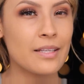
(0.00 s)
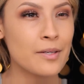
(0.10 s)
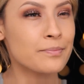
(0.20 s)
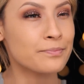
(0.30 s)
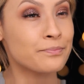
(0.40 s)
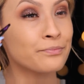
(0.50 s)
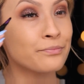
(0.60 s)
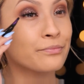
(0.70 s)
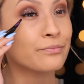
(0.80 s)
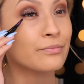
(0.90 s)
Yep,
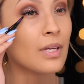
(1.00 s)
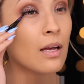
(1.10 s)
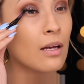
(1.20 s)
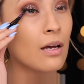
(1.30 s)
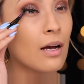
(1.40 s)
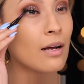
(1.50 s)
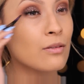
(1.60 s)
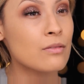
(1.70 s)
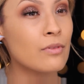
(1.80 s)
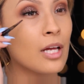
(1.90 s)

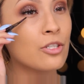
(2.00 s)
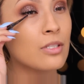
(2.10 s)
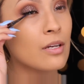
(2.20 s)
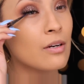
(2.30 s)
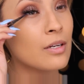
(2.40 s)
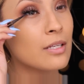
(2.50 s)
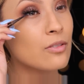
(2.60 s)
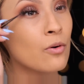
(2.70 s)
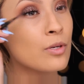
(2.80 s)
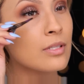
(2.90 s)
House of Lashes
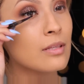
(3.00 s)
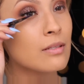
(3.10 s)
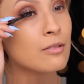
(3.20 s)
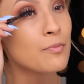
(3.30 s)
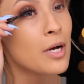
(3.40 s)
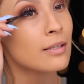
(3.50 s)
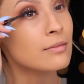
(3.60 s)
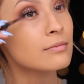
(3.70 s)
Iconics always hit the spot.